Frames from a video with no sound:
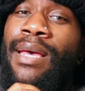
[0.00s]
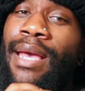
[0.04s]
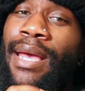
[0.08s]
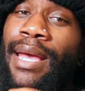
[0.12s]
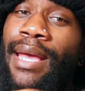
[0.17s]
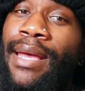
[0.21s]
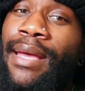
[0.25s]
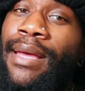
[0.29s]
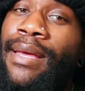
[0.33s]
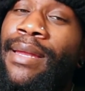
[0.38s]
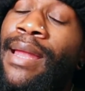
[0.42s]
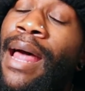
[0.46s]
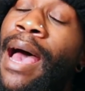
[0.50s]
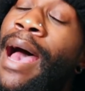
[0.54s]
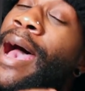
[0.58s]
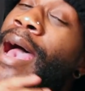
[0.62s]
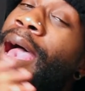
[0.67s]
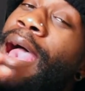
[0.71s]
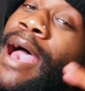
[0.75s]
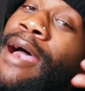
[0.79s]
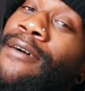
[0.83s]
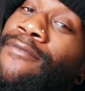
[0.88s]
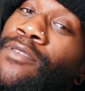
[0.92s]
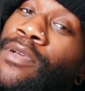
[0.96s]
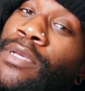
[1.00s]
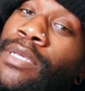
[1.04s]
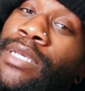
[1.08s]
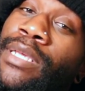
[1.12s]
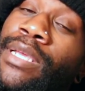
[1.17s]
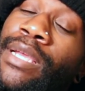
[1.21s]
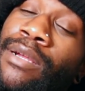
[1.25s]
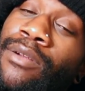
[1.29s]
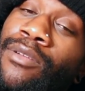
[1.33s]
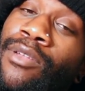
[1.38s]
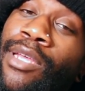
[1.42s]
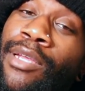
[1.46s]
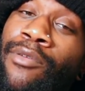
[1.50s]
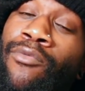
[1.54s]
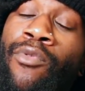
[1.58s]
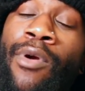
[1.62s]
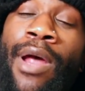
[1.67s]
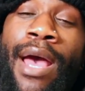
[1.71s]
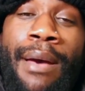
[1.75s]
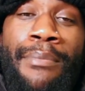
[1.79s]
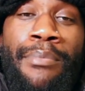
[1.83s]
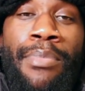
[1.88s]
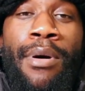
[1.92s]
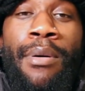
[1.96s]
and I have a yearly
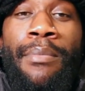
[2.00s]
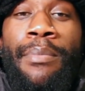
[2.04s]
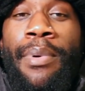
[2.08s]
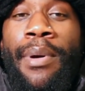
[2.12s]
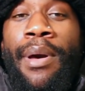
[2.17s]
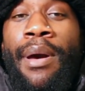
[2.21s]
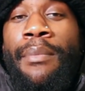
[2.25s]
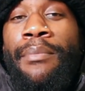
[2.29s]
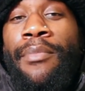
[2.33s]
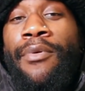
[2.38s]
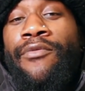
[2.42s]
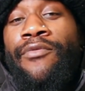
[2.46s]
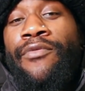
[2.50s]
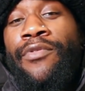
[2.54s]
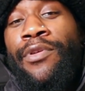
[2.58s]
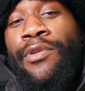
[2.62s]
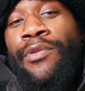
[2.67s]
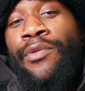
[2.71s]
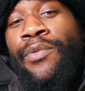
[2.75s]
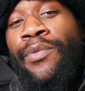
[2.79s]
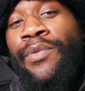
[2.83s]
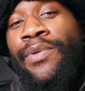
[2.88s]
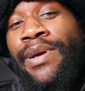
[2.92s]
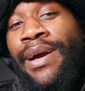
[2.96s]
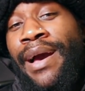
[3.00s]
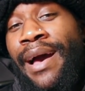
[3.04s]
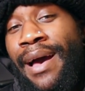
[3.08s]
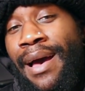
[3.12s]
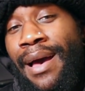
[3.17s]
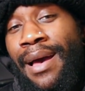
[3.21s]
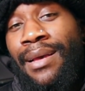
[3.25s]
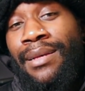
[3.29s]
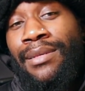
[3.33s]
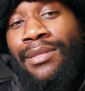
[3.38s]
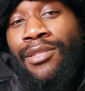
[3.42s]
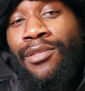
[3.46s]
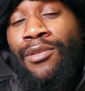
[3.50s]
wrap up coming for you guys,